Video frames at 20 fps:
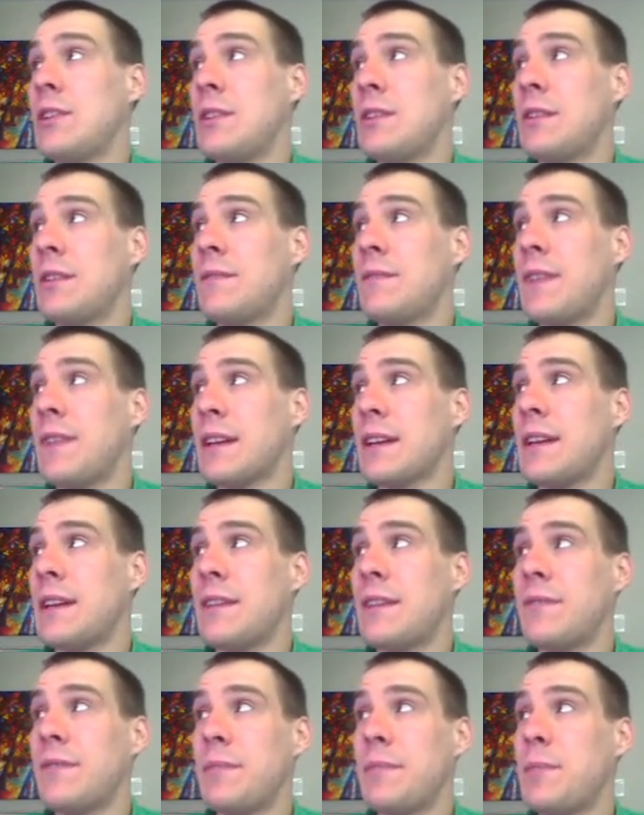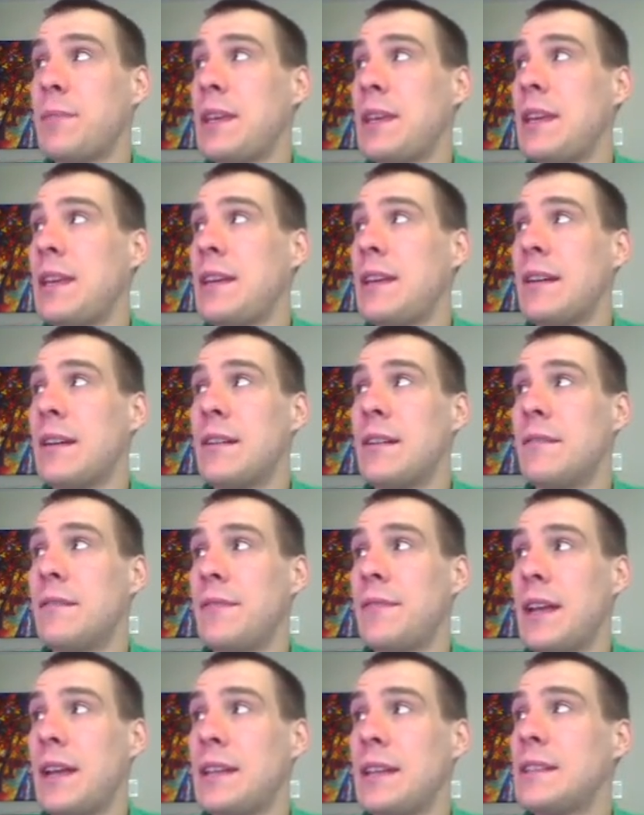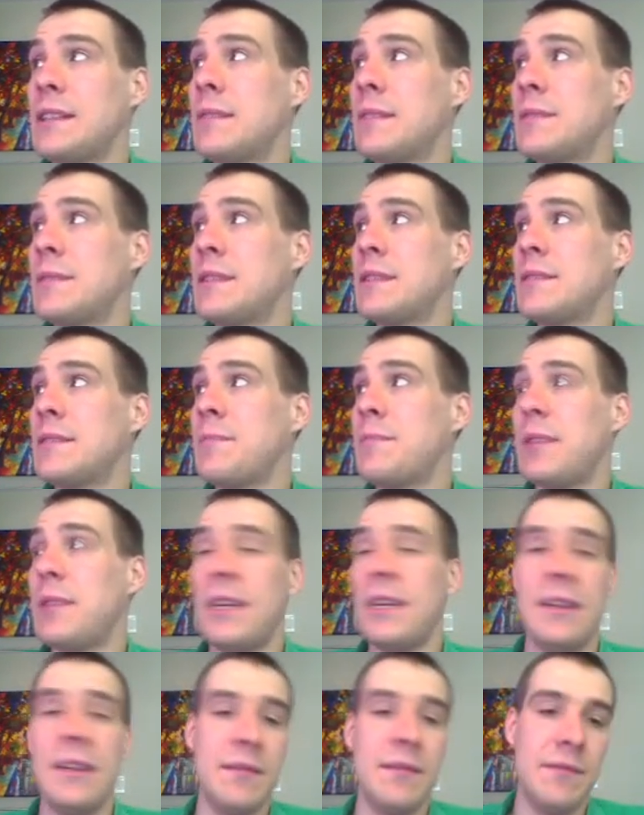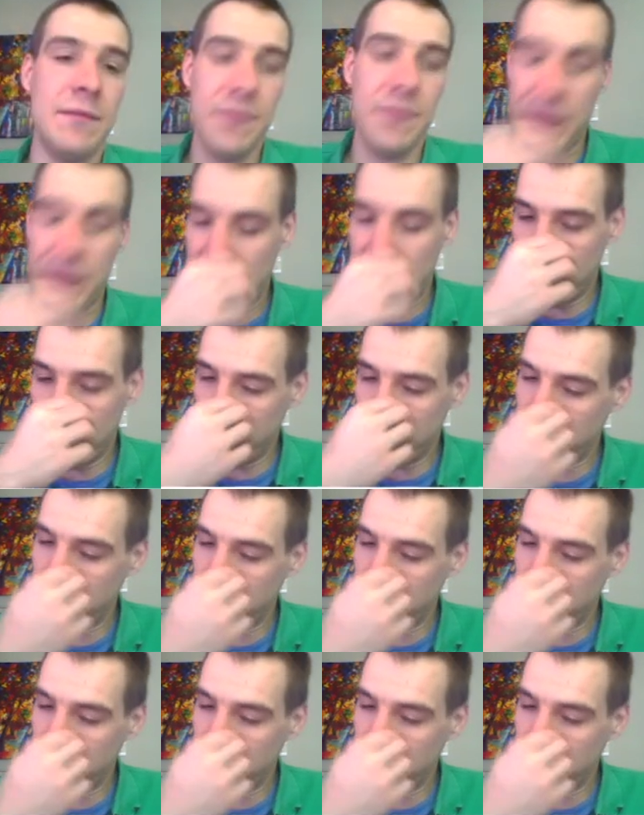and you can in fact have a P of any substance, P of, I don't know,